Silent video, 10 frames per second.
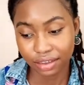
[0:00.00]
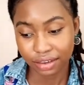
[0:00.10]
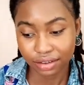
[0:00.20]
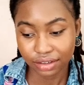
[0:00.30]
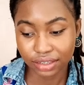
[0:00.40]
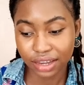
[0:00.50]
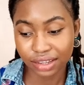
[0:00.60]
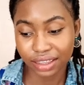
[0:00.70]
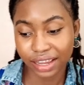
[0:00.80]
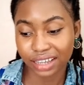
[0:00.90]
it said it
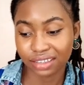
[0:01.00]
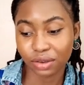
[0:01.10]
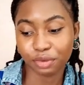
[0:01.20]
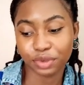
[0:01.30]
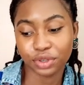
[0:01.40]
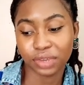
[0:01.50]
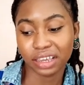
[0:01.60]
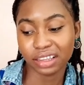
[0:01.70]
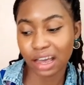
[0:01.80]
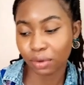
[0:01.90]
lasts up to 8
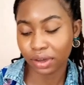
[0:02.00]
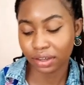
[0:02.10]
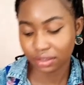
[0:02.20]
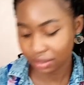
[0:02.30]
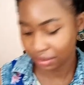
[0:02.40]
hours.